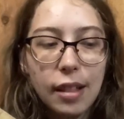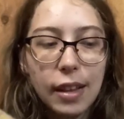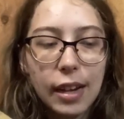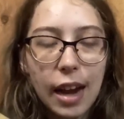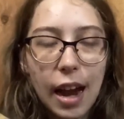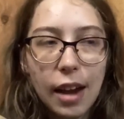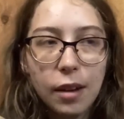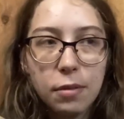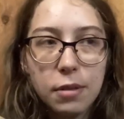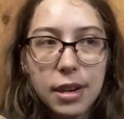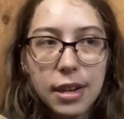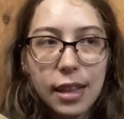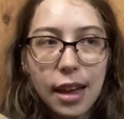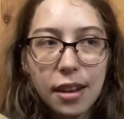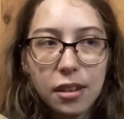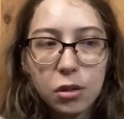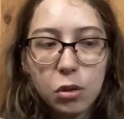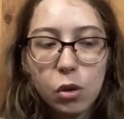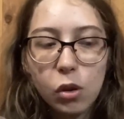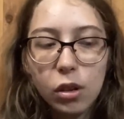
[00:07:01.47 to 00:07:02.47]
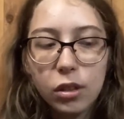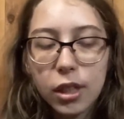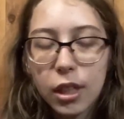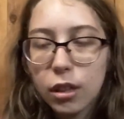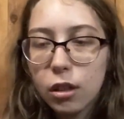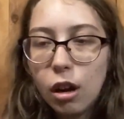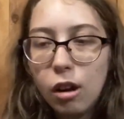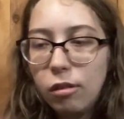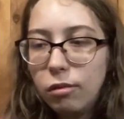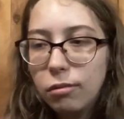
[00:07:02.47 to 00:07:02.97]
Like, I had to read that in school. I was like,
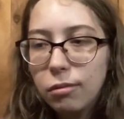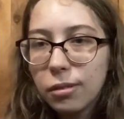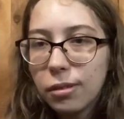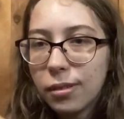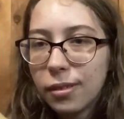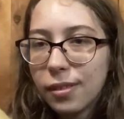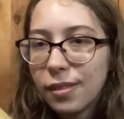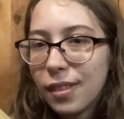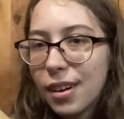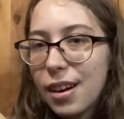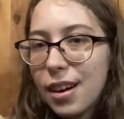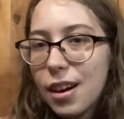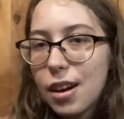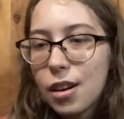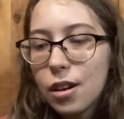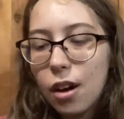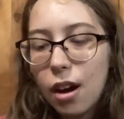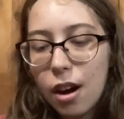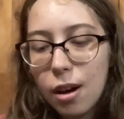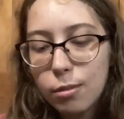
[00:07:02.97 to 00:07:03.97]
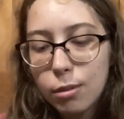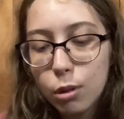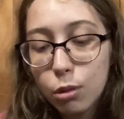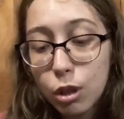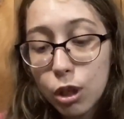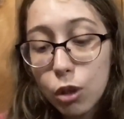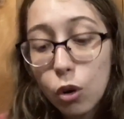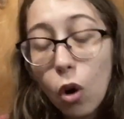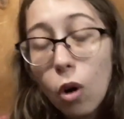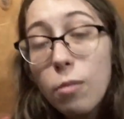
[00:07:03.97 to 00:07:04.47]
nope. So
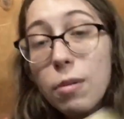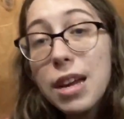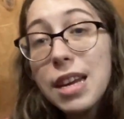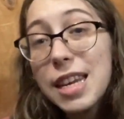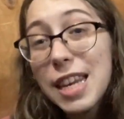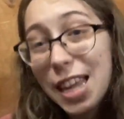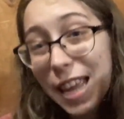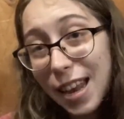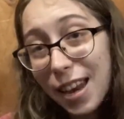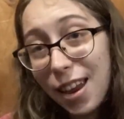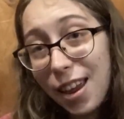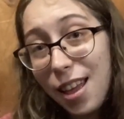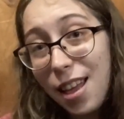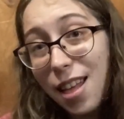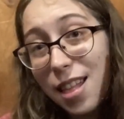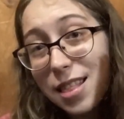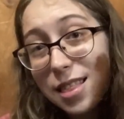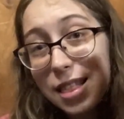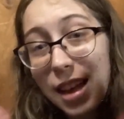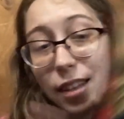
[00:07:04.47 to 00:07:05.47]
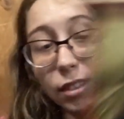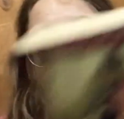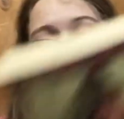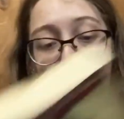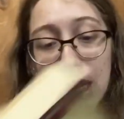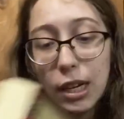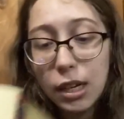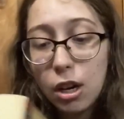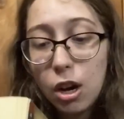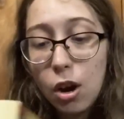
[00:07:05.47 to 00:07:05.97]
she told me to get it. That's all
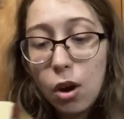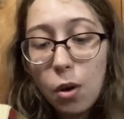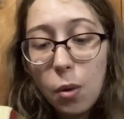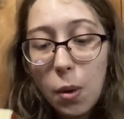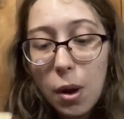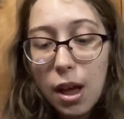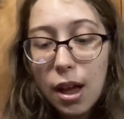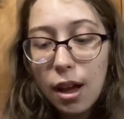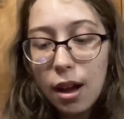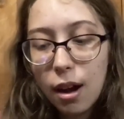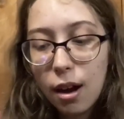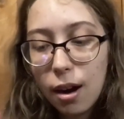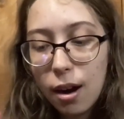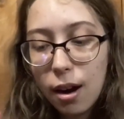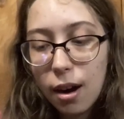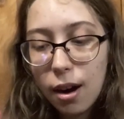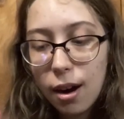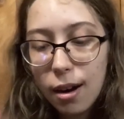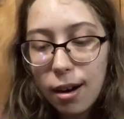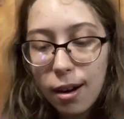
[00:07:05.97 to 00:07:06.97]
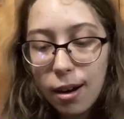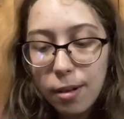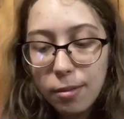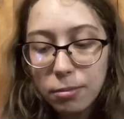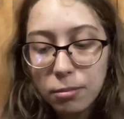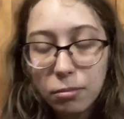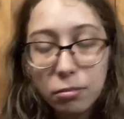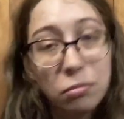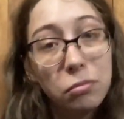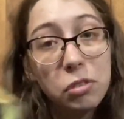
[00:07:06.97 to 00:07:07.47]
I know.
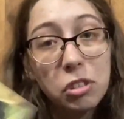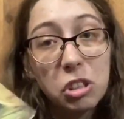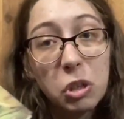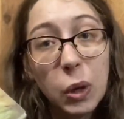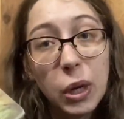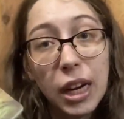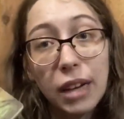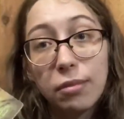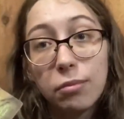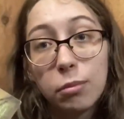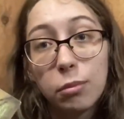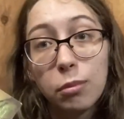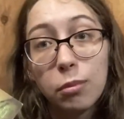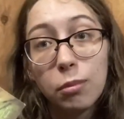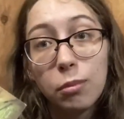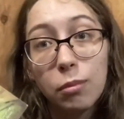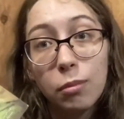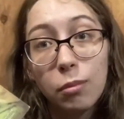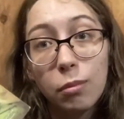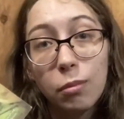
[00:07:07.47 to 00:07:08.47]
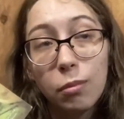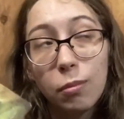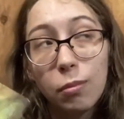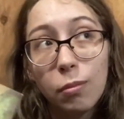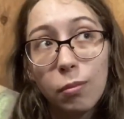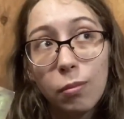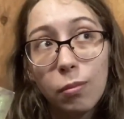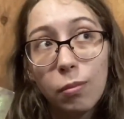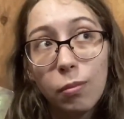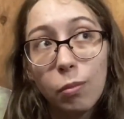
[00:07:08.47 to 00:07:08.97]
So I did.
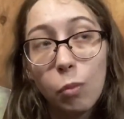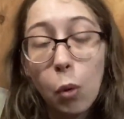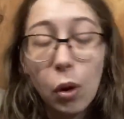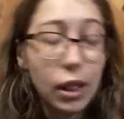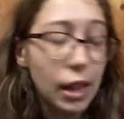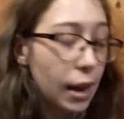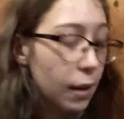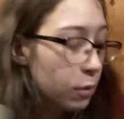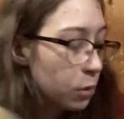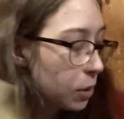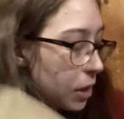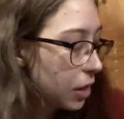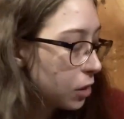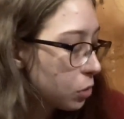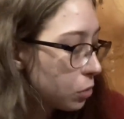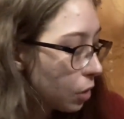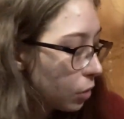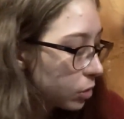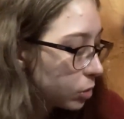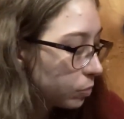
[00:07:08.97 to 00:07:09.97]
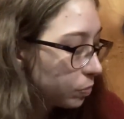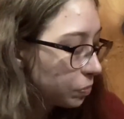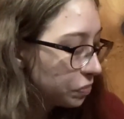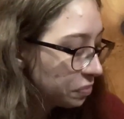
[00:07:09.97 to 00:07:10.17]
Will I ever read it? Who knows?